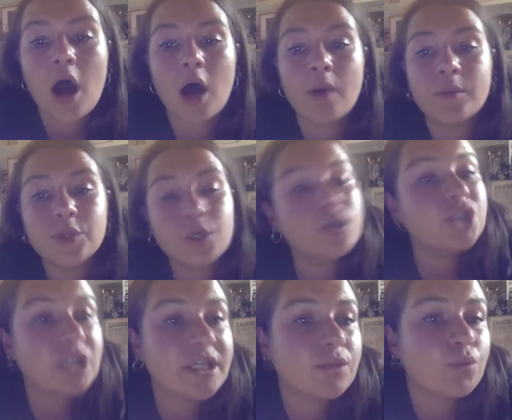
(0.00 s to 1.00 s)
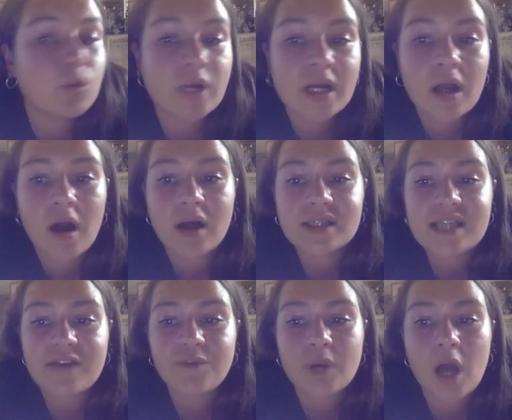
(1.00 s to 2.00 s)
usually the ruling
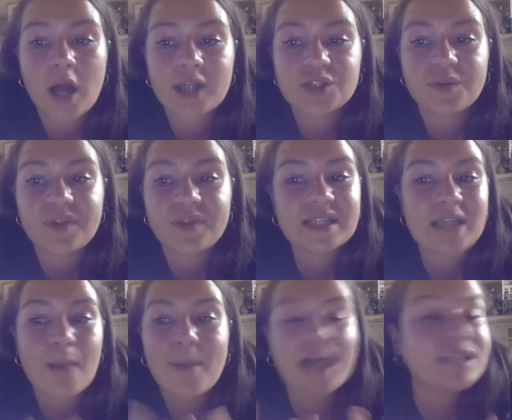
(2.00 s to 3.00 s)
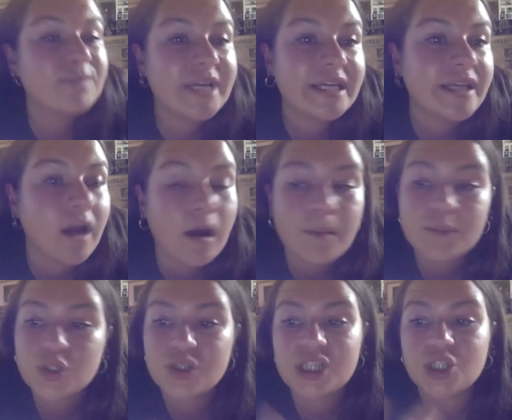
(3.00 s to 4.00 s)
class have reliance on things like mass media,
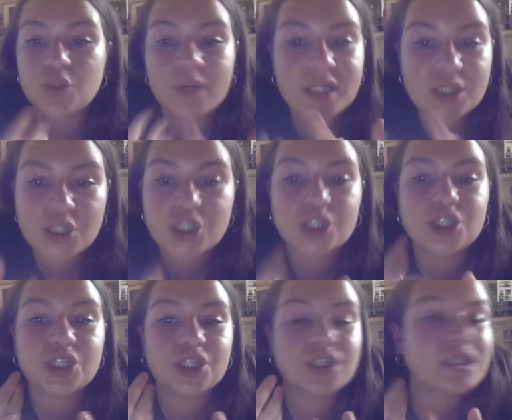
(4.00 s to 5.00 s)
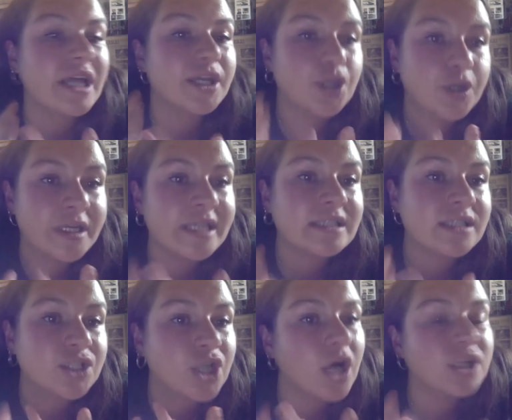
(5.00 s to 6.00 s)
traditional institutions like unis,
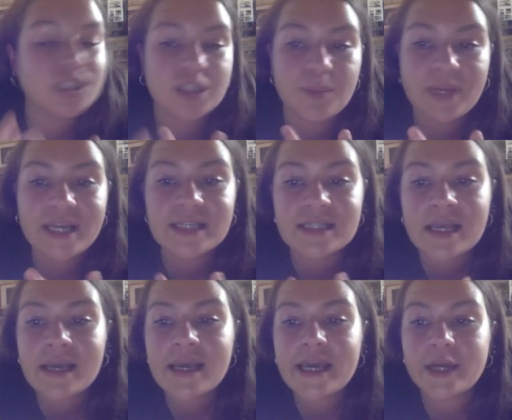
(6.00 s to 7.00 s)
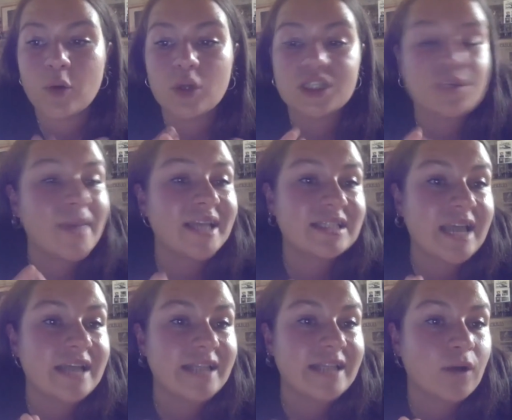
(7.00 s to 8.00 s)
the church, and the police in order to
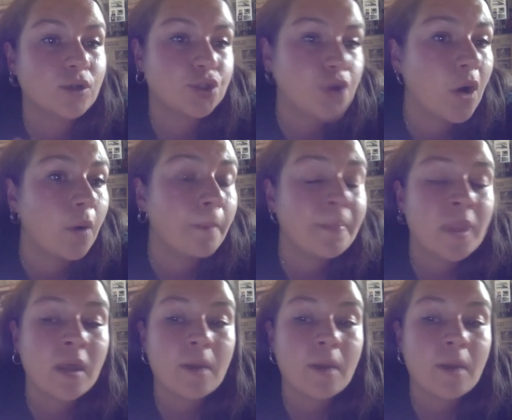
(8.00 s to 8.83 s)
maintain their control.